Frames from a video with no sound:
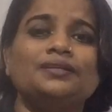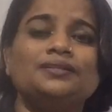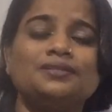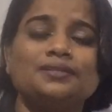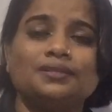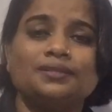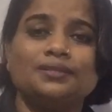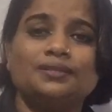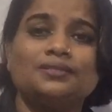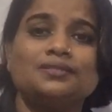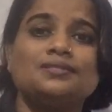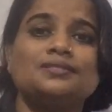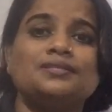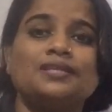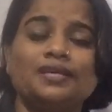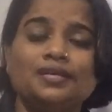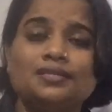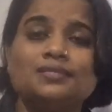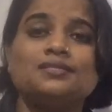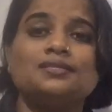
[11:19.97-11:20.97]
it
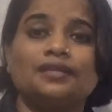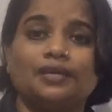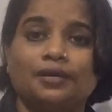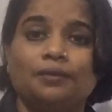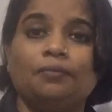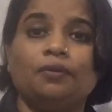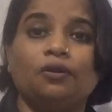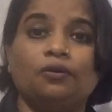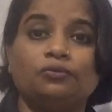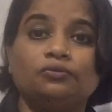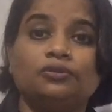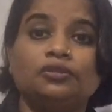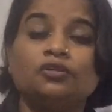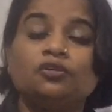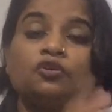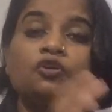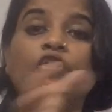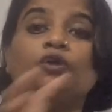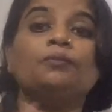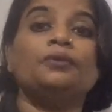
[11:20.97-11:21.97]
says about
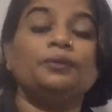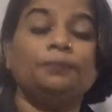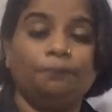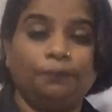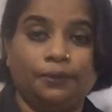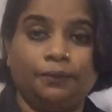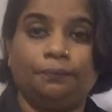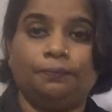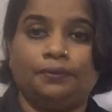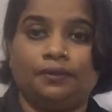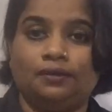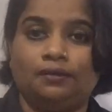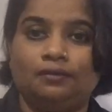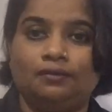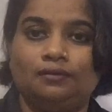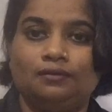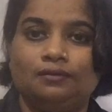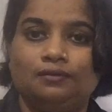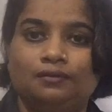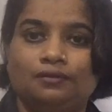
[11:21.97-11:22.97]
the common people,
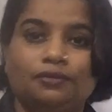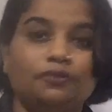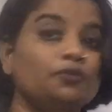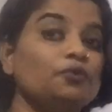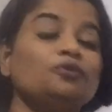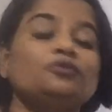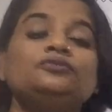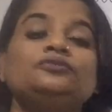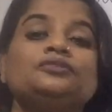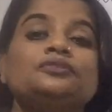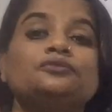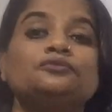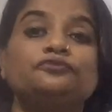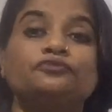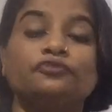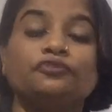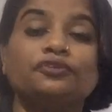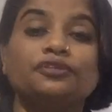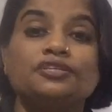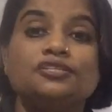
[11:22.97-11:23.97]
not
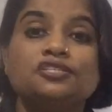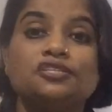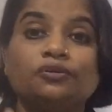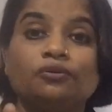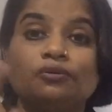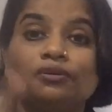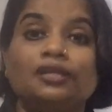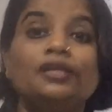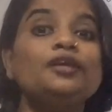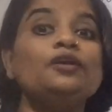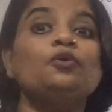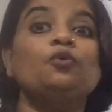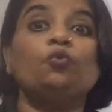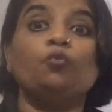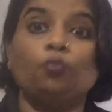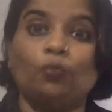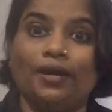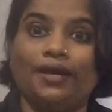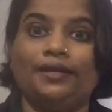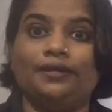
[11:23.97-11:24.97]
focusing only
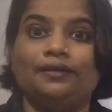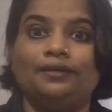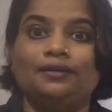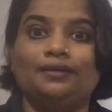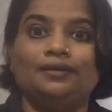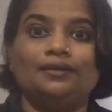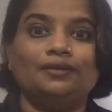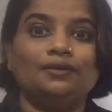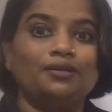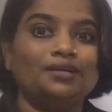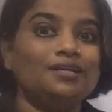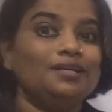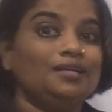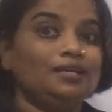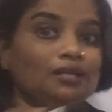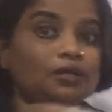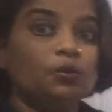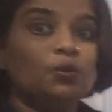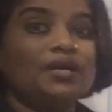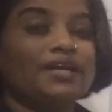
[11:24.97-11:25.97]
one.
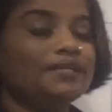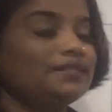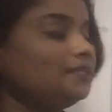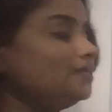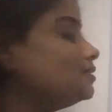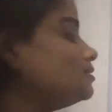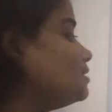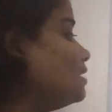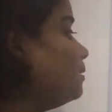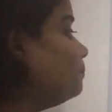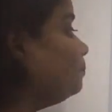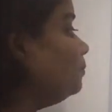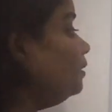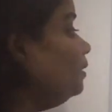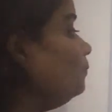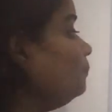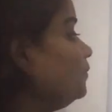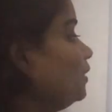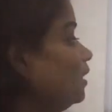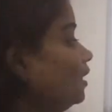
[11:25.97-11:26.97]
Look at the
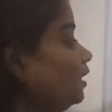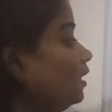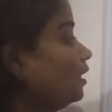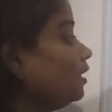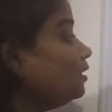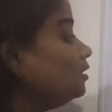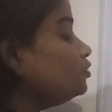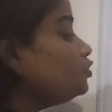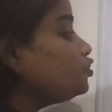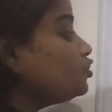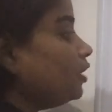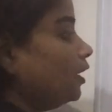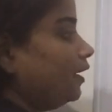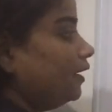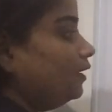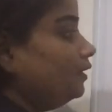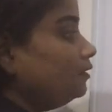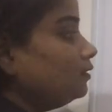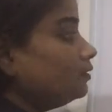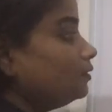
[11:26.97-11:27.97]
example. A
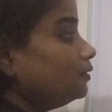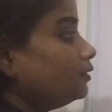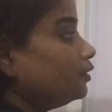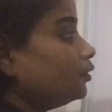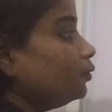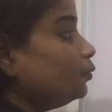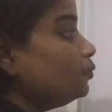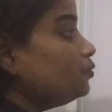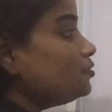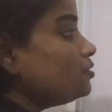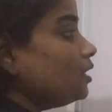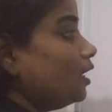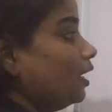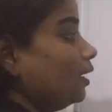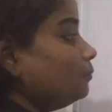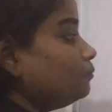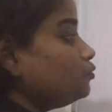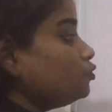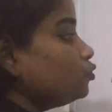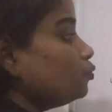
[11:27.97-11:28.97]
child grows
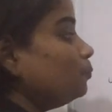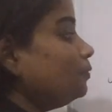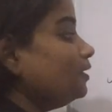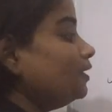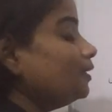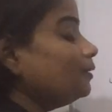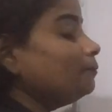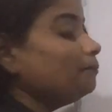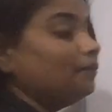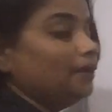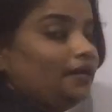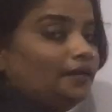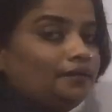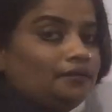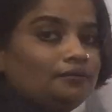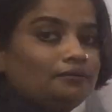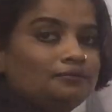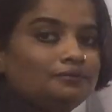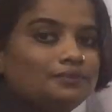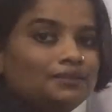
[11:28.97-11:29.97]
up to be a
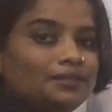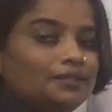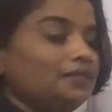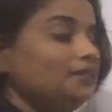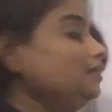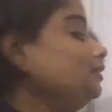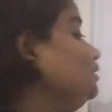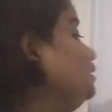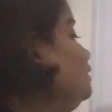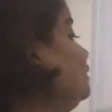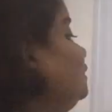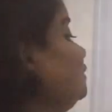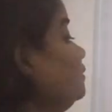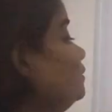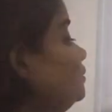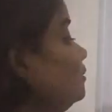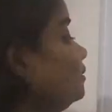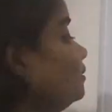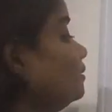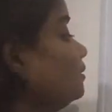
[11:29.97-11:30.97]
man.
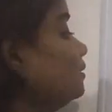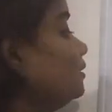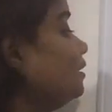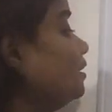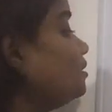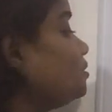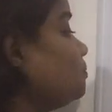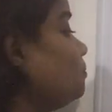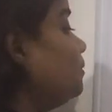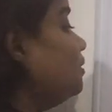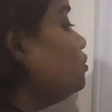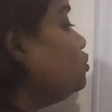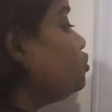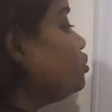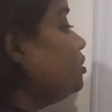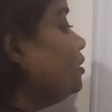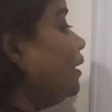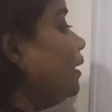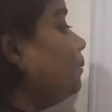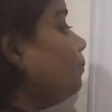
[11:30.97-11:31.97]
Here it
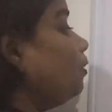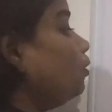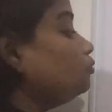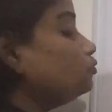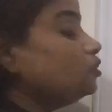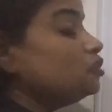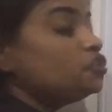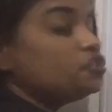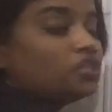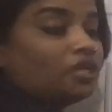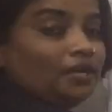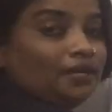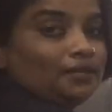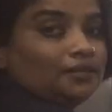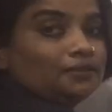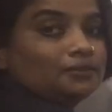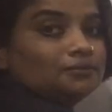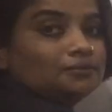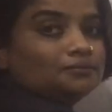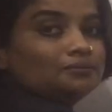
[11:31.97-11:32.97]
mentioned about the
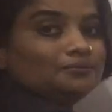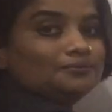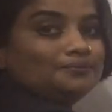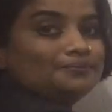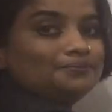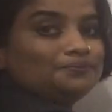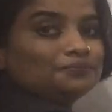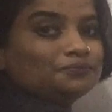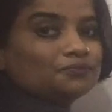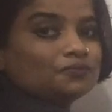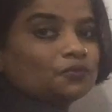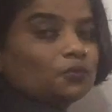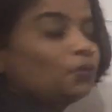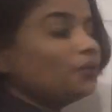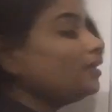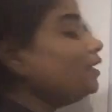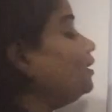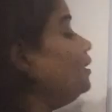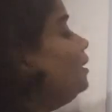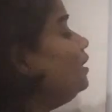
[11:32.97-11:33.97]
child.
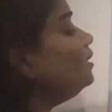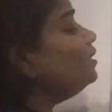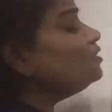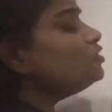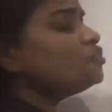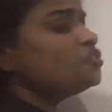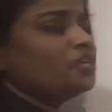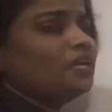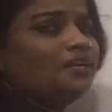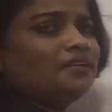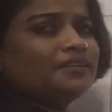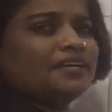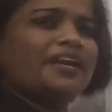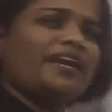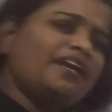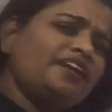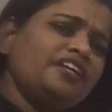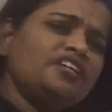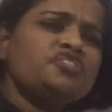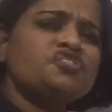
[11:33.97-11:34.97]
Okay, a child,
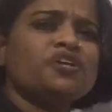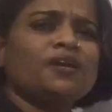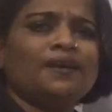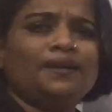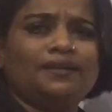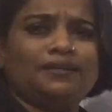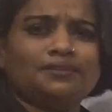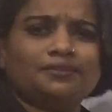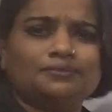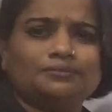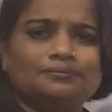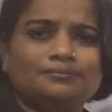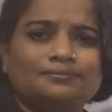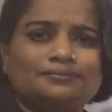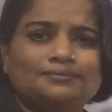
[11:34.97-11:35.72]
any child.